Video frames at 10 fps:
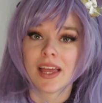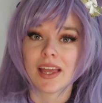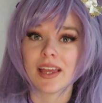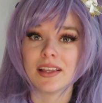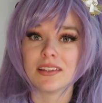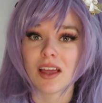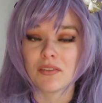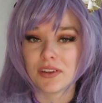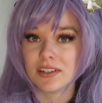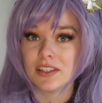And I
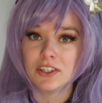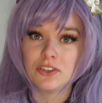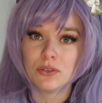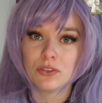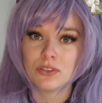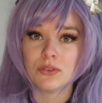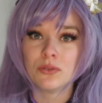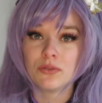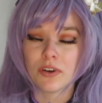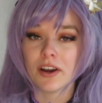think these shoes do
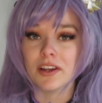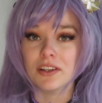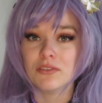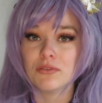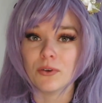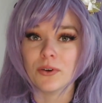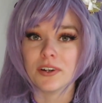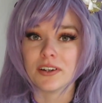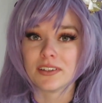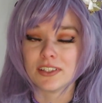fine
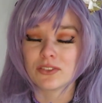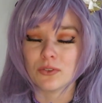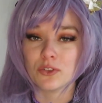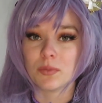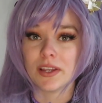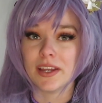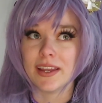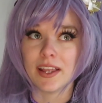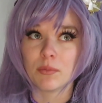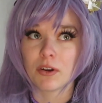for this cosplay
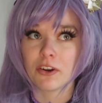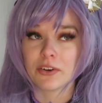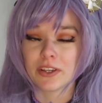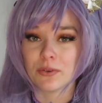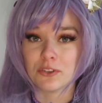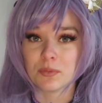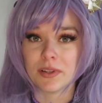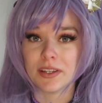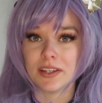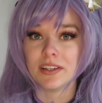and my Ari
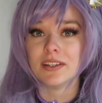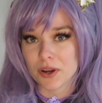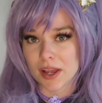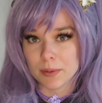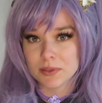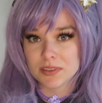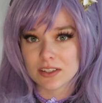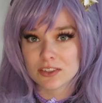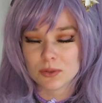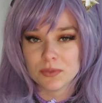cosplay. Perhaps
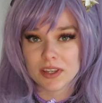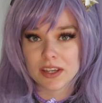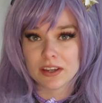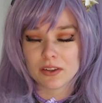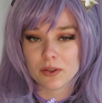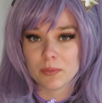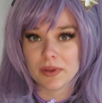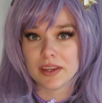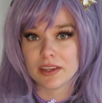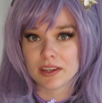someday I'll
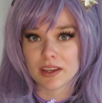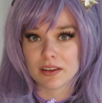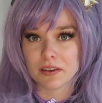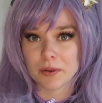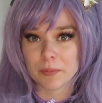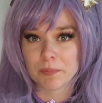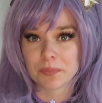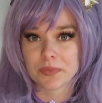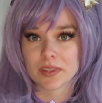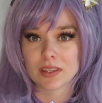make
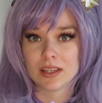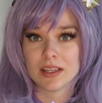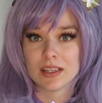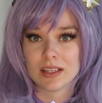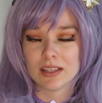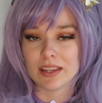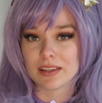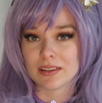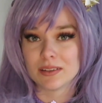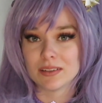like
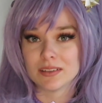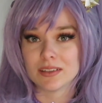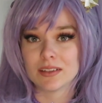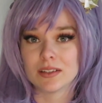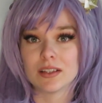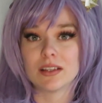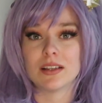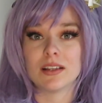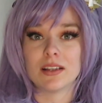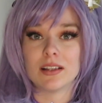
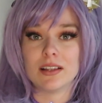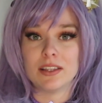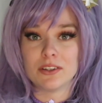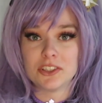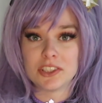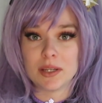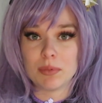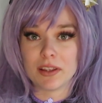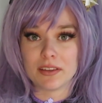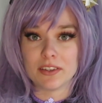a little shape
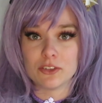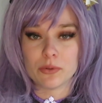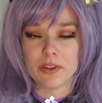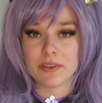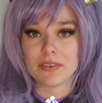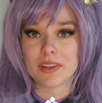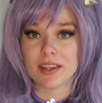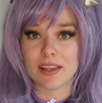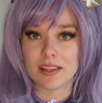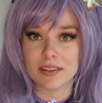like this one
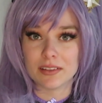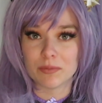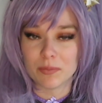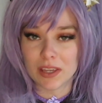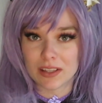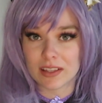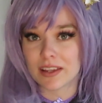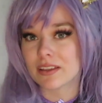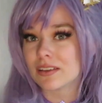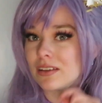and make it
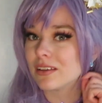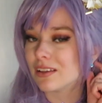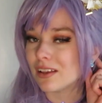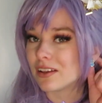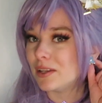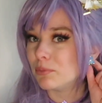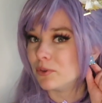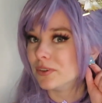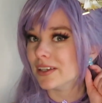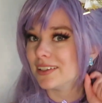like a
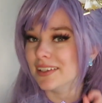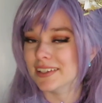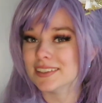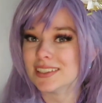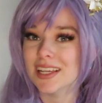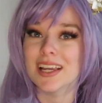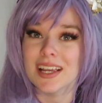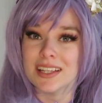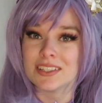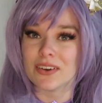clip-on like this,
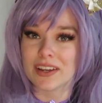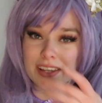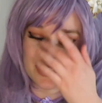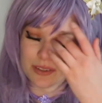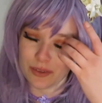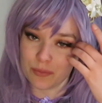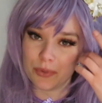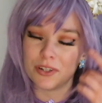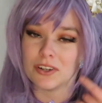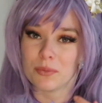so I can
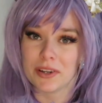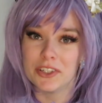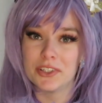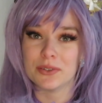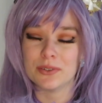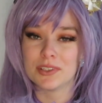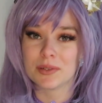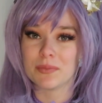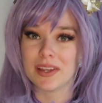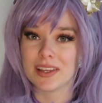put it on my shoes
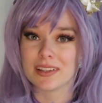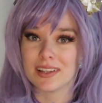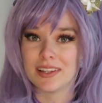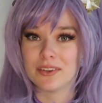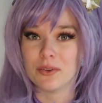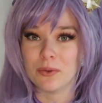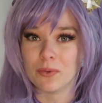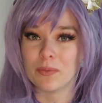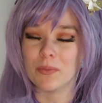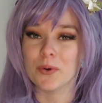and make it a little
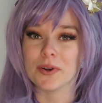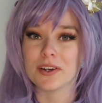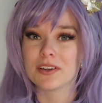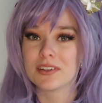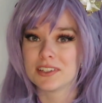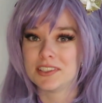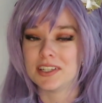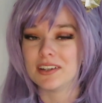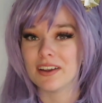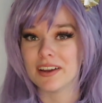more
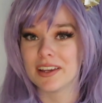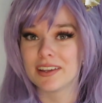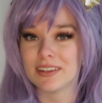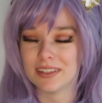Keqing like.